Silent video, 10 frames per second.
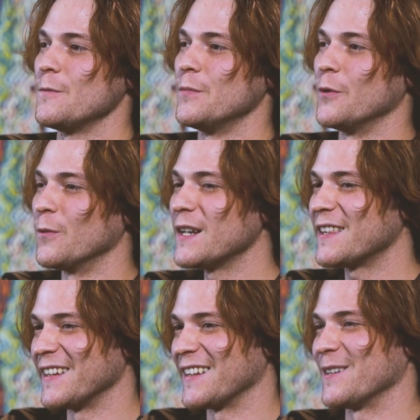But with
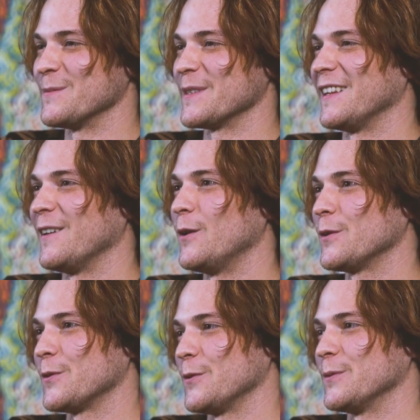it comes
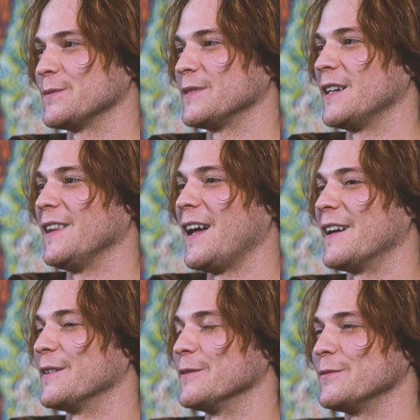also a
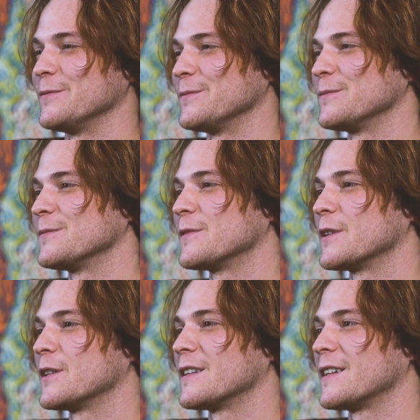lot of
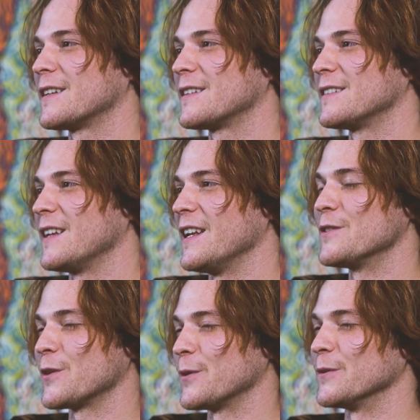
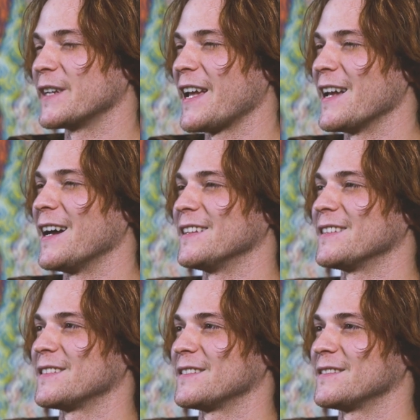internal chaos.